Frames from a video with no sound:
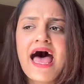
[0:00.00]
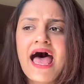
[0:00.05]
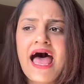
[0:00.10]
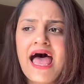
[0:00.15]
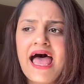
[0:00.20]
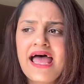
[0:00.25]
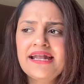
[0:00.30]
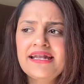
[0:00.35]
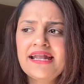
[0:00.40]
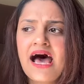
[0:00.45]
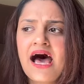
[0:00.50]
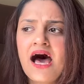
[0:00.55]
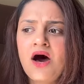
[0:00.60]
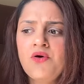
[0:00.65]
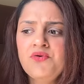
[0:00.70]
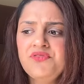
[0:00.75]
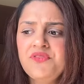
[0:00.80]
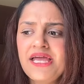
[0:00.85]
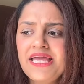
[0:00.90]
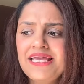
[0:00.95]
and
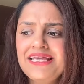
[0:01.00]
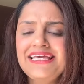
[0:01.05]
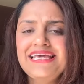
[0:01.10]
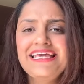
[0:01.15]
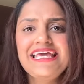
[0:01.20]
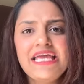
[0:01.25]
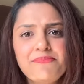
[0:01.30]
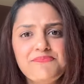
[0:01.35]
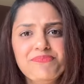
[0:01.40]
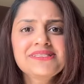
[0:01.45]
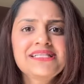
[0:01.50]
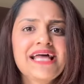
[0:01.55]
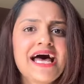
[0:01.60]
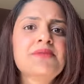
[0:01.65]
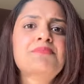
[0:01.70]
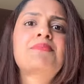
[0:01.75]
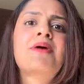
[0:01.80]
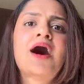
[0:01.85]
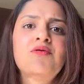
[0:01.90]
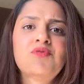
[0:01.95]
how they keep
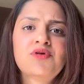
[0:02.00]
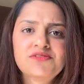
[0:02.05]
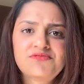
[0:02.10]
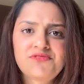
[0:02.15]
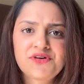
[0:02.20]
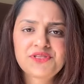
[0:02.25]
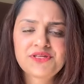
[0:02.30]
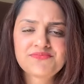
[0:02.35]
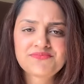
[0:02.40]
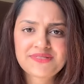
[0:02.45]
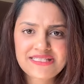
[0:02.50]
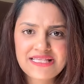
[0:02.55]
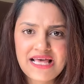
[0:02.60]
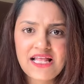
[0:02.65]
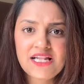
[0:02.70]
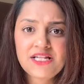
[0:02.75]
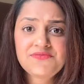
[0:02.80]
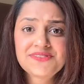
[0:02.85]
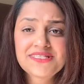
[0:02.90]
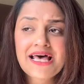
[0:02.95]
that power for
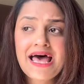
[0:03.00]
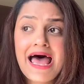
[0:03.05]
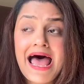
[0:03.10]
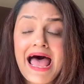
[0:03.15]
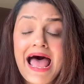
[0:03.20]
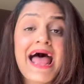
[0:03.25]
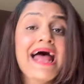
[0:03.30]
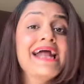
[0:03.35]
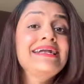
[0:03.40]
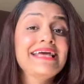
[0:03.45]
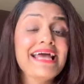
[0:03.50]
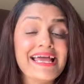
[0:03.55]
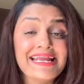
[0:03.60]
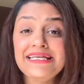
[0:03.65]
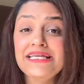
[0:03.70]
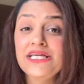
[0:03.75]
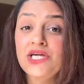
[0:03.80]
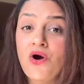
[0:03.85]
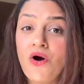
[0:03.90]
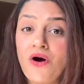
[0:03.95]
themselves at
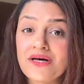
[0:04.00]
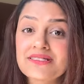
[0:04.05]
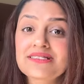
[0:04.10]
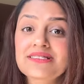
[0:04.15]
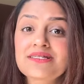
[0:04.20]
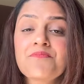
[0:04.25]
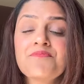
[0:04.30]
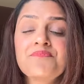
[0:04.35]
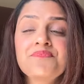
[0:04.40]
any cost.